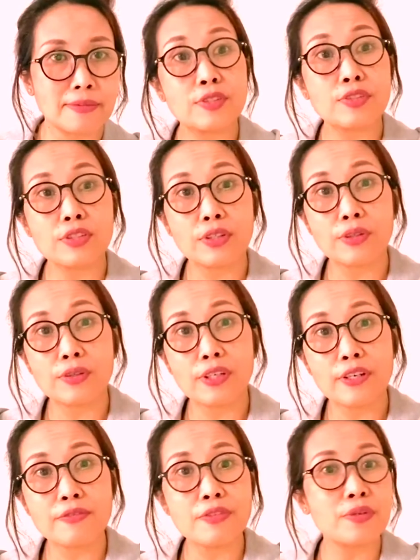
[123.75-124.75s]
So
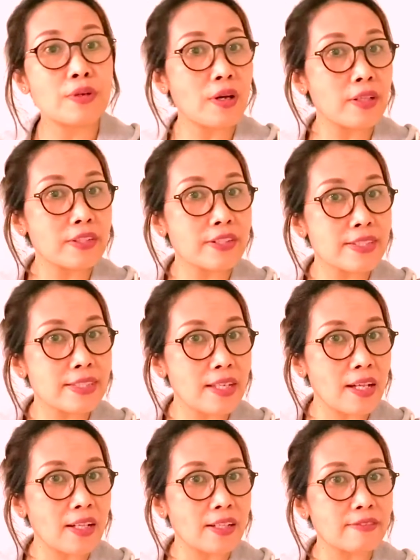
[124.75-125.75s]
if you call
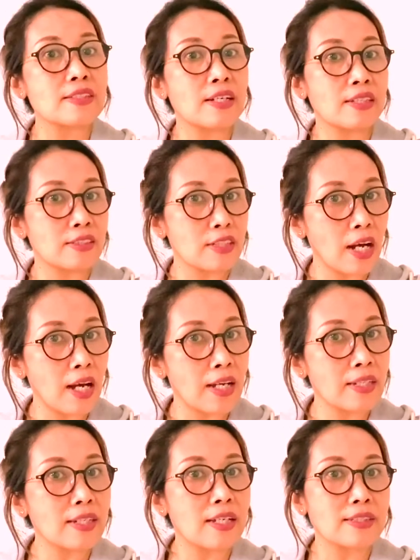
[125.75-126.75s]
yourself a
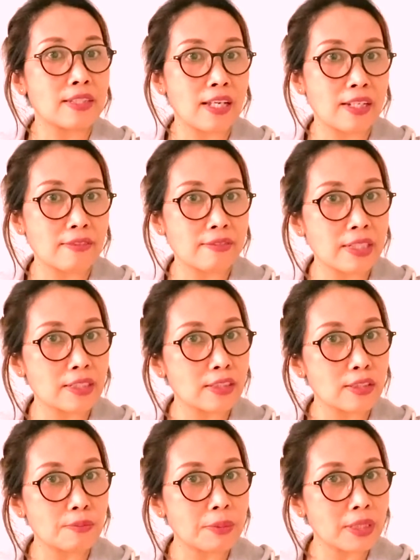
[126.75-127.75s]
non-native
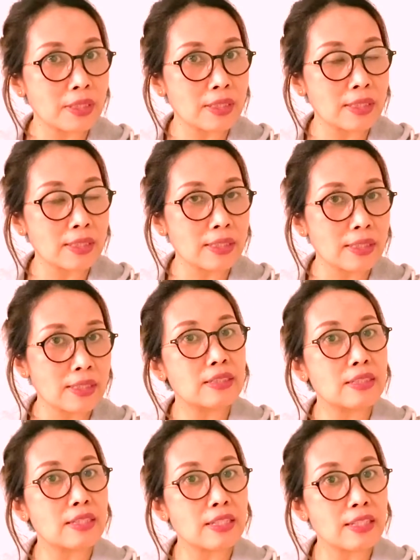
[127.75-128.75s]
English speaker,
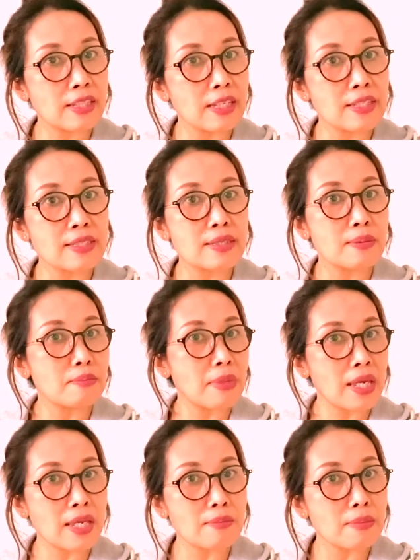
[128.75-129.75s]
this
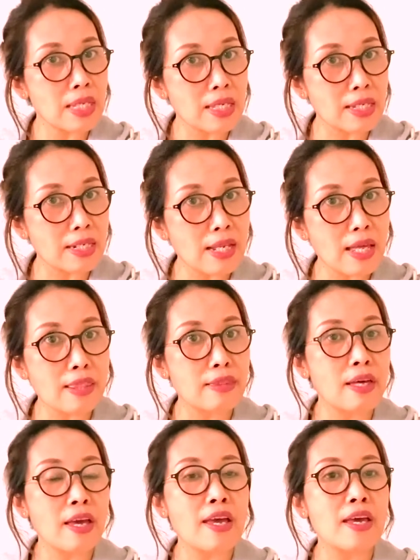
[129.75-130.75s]
may mean
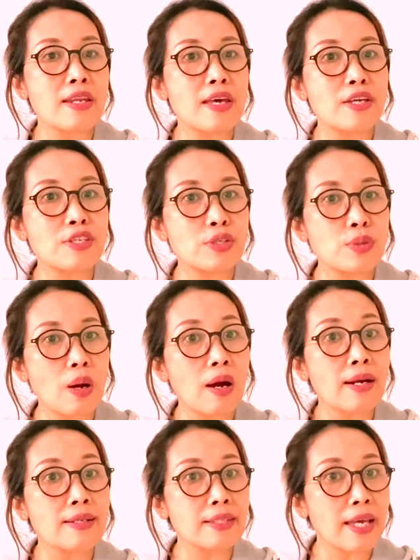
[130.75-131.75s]
that you
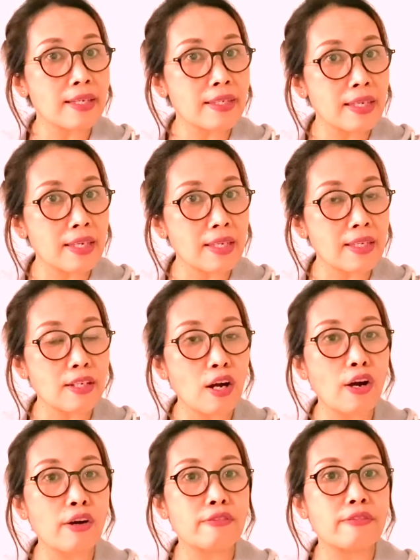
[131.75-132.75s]
are lacking
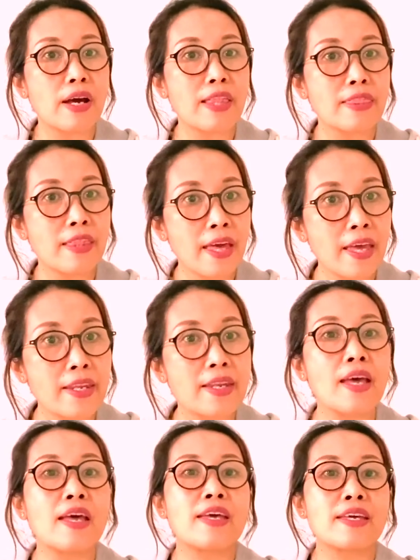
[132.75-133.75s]
of that
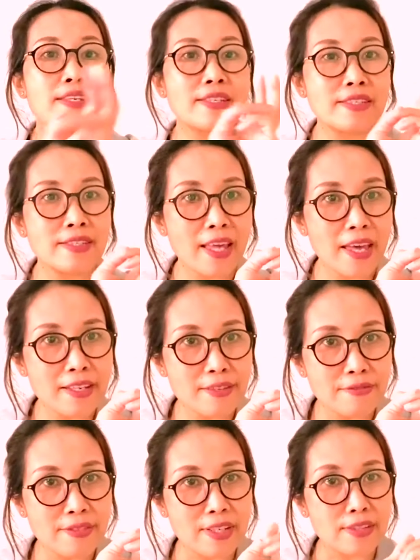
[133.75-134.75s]

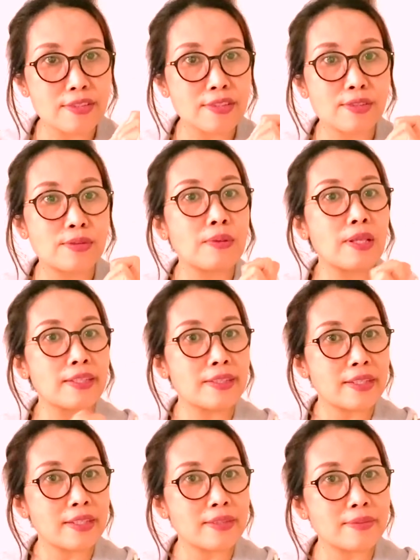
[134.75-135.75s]
nativeness quality.